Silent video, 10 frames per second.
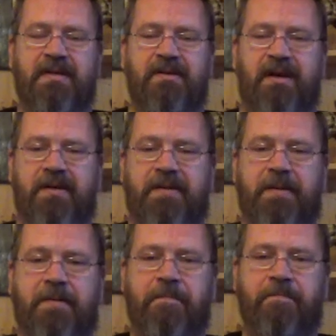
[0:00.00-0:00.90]
All right.
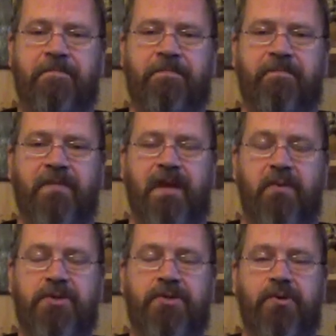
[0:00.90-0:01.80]
I
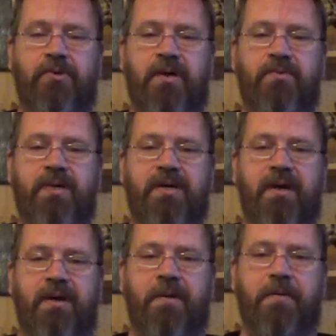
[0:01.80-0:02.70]
wish you a great
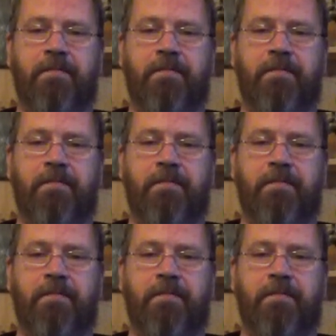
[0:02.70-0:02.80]
weekend.